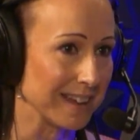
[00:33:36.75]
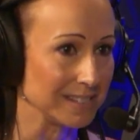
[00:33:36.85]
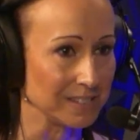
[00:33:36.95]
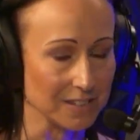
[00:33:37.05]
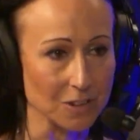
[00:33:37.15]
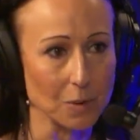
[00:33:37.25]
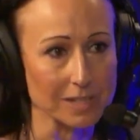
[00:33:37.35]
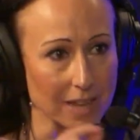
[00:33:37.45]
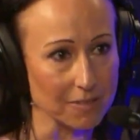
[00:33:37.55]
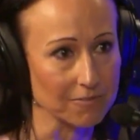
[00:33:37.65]
I see you
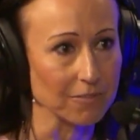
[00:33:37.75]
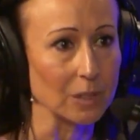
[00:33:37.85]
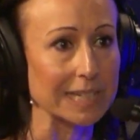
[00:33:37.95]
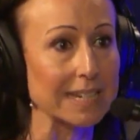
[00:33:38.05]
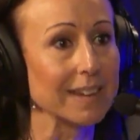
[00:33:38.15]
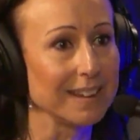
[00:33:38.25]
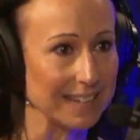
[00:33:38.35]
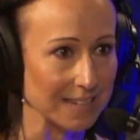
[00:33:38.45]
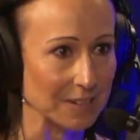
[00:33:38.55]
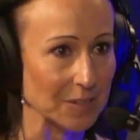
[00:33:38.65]
as that fully
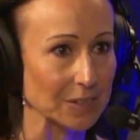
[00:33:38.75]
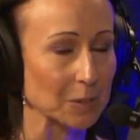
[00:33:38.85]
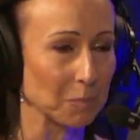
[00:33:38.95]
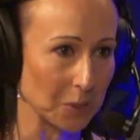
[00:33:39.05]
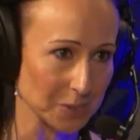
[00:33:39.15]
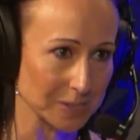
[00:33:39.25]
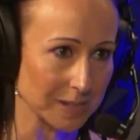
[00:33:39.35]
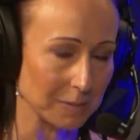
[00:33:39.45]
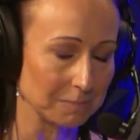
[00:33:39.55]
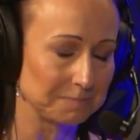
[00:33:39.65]
healed
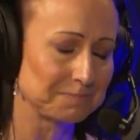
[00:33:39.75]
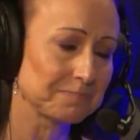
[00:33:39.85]
person.